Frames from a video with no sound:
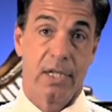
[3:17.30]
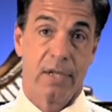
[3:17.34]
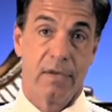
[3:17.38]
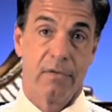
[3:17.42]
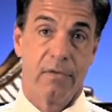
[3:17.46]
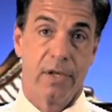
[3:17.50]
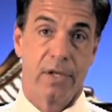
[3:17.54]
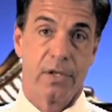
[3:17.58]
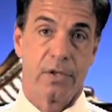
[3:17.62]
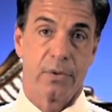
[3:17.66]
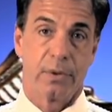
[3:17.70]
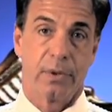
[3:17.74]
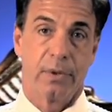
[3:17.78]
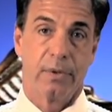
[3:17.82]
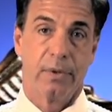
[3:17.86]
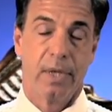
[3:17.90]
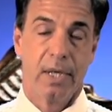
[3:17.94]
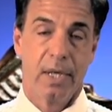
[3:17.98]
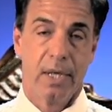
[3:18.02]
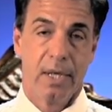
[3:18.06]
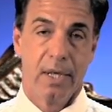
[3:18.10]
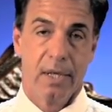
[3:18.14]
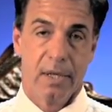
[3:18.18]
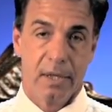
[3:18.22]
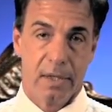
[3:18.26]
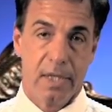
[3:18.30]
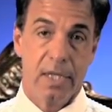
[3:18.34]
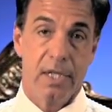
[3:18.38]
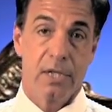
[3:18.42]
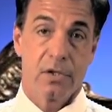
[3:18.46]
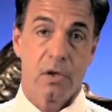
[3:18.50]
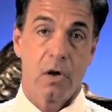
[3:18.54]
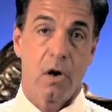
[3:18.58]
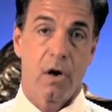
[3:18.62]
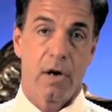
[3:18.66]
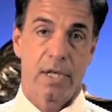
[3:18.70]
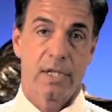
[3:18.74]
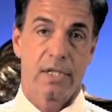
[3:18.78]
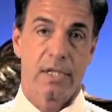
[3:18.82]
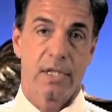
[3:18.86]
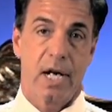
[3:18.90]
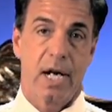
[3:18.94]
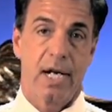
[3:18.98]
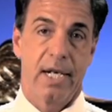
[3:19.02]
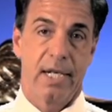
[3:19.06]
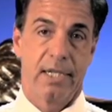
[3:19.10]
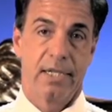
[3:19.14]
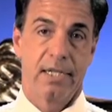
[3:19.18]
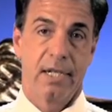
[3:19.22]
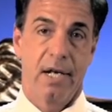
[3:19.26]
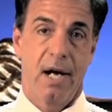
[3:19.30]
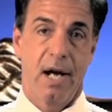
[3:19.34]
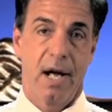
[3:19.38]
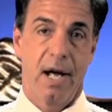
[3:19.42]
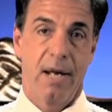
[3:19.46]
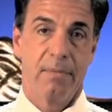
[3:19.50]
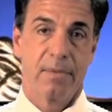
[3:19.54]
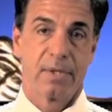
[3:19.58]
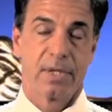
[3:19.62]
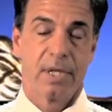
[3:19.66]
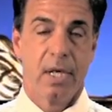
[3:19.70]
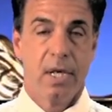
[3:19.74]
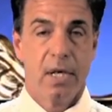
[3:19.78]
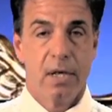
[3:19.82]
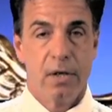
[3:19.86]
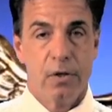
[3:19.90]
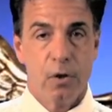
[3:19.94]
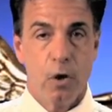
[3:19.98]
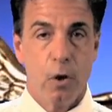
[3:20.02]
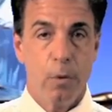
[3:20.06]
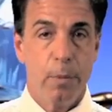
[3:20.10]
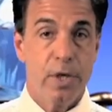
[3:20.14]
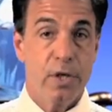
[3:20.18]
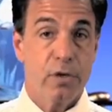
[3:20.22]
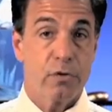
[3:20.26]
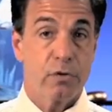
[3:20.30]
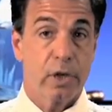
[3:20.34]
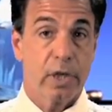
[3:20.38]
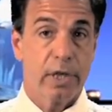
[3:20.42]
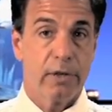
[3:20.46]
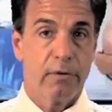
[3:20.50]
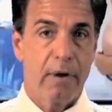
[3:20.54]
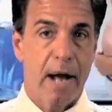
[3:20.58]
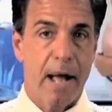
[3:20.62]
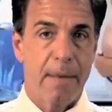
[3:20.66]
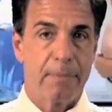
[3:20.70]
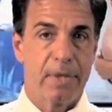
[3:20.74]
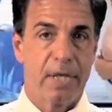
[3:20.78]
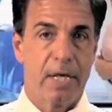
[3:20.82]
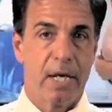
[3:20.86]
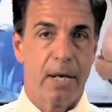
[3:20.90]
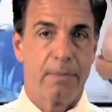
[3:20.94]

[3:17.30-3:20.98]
individual. These are exciting times. Nobody's really wrapped it